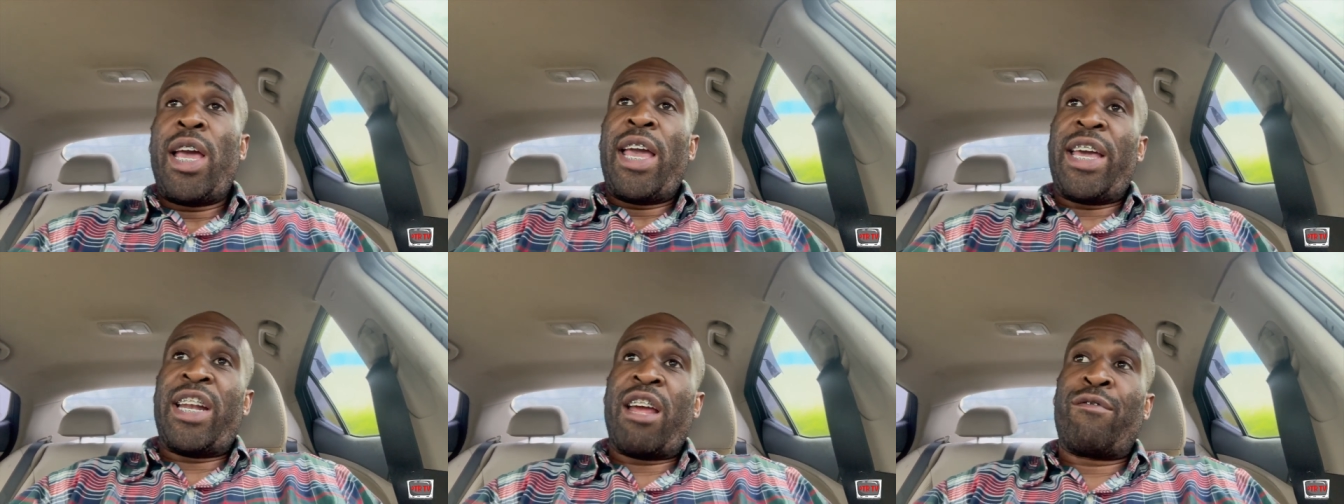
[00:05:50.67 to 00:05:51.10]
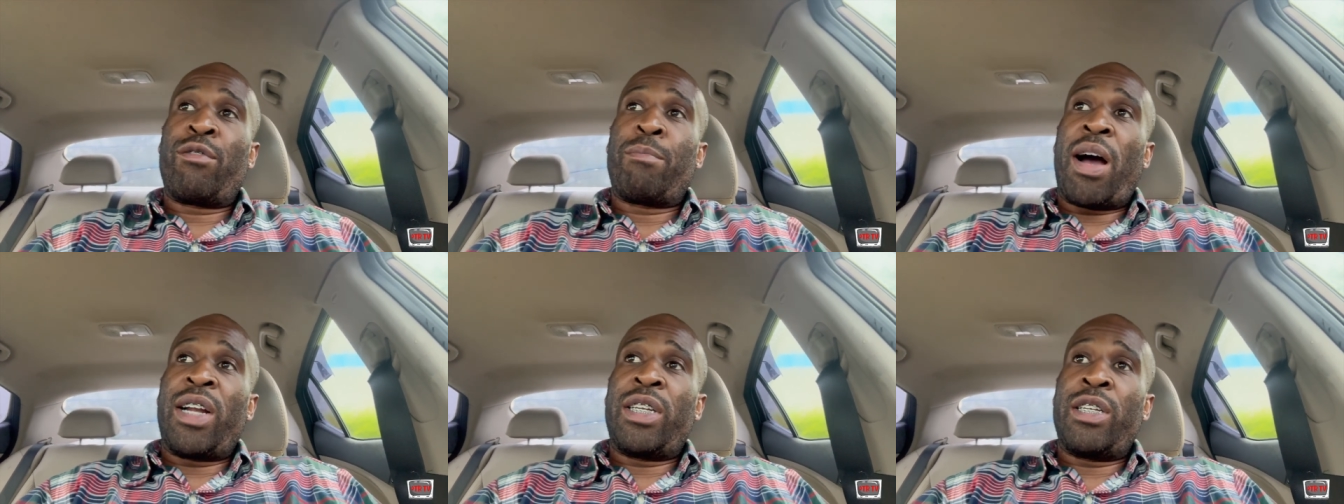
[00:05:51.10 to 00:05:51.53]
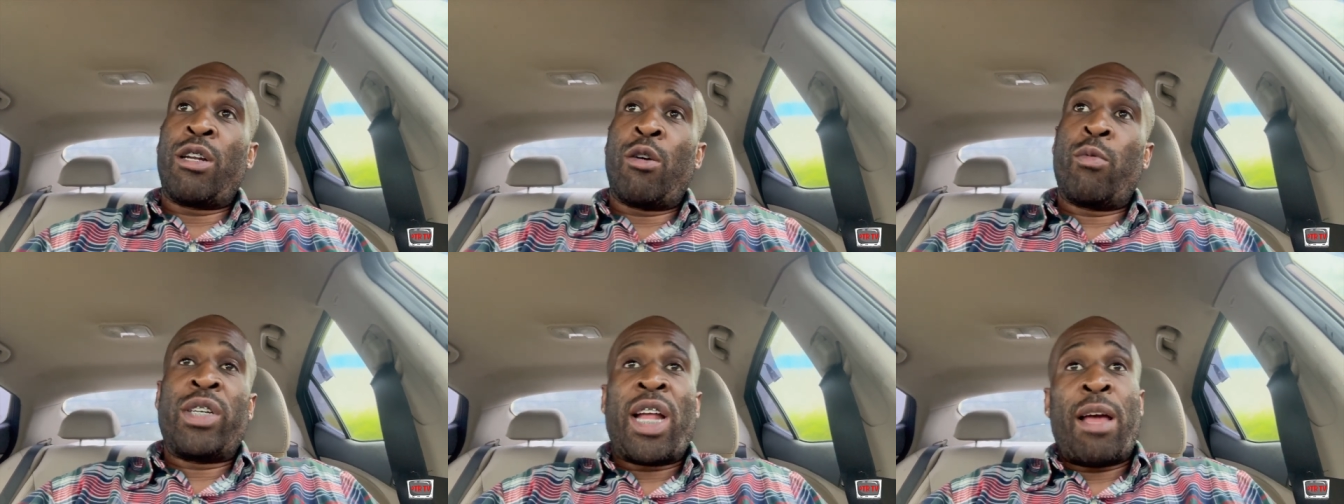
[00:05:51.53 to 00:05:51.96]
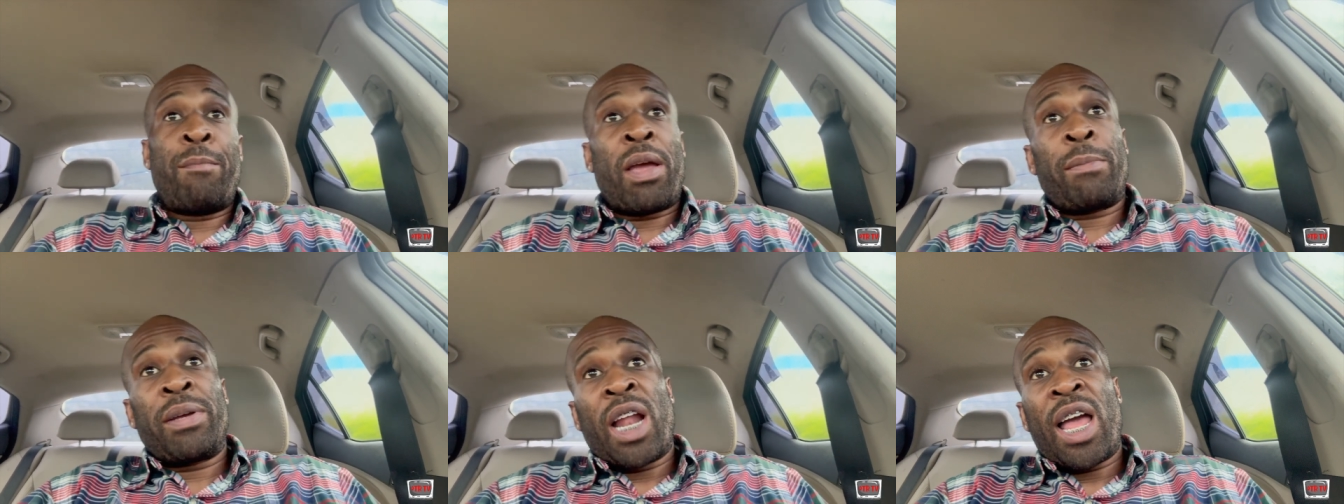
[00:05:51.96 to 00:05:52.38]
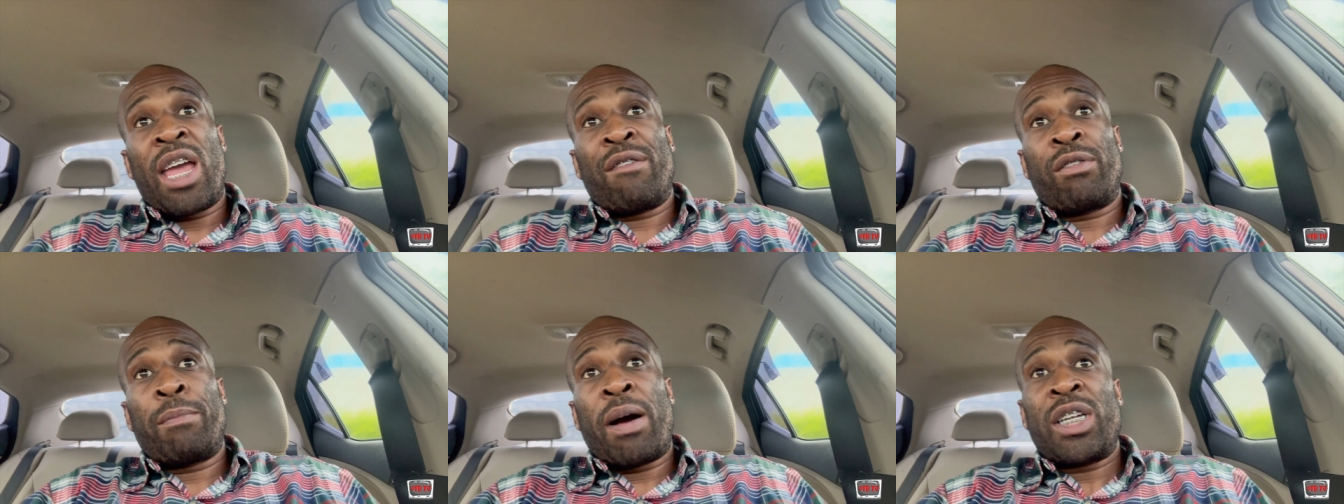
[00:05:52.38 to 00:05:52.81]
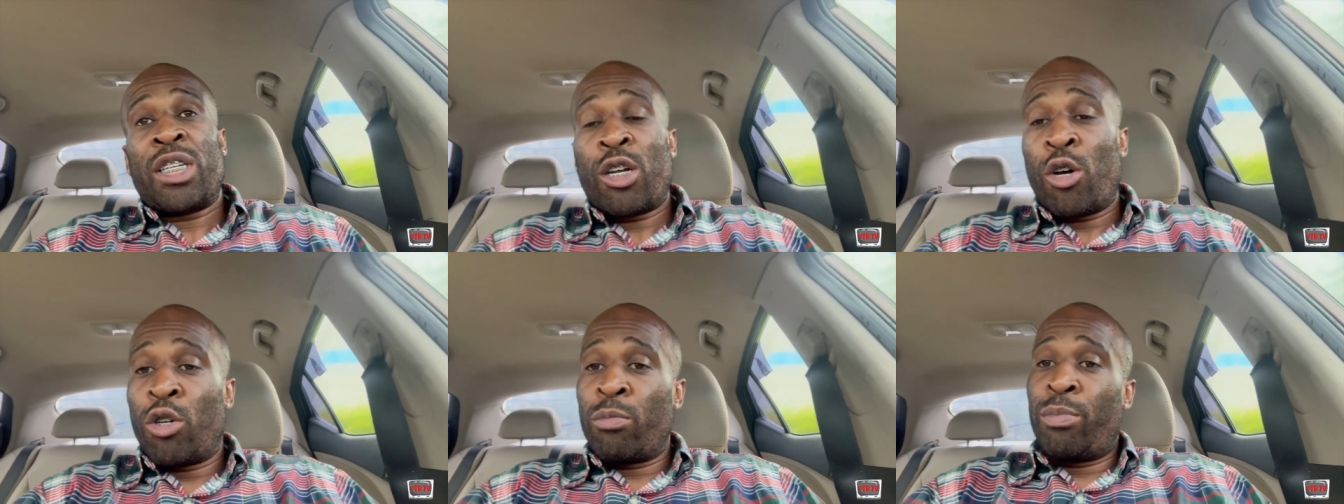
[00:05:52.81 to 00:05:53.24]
And everybody know well, not maybe not everybody knows,